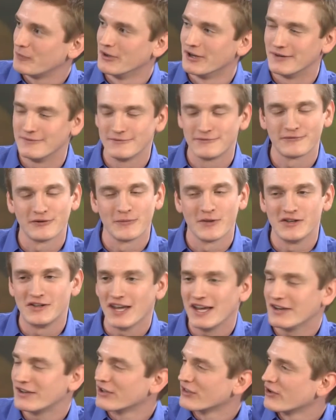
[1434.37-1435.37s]
but from the
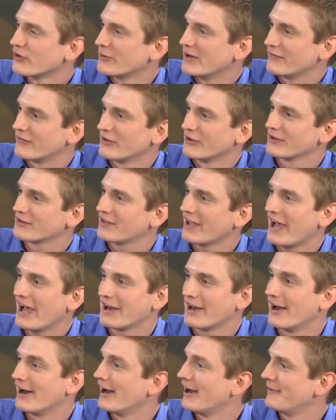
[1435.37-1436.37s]
data that we've looked at,
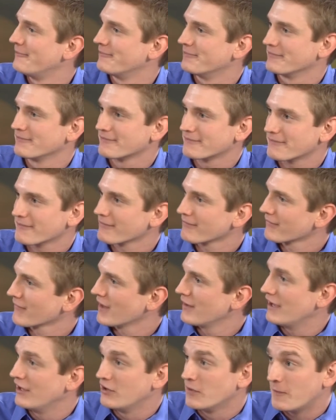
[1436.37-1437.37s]

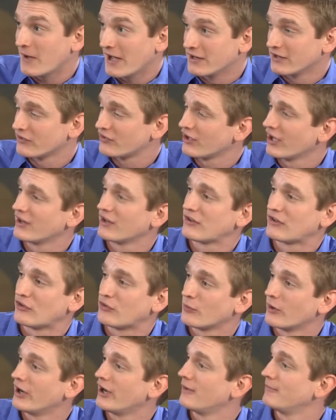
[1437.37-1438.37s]
independent studies as
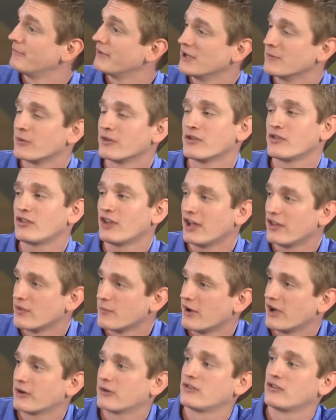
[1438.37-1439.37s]
well, people are saying that
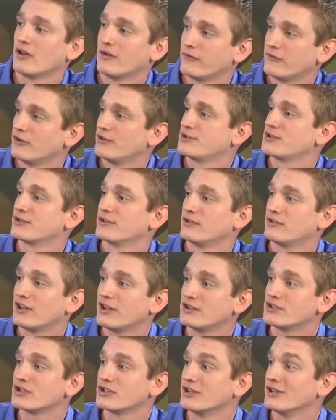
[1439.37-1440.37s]
Microsoft
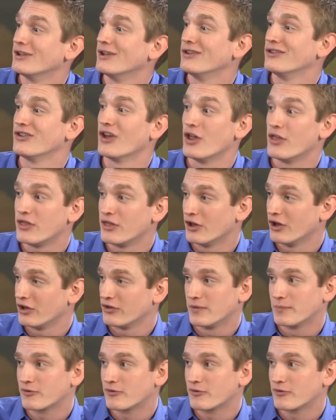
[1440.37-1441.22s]
Virtualization is a third the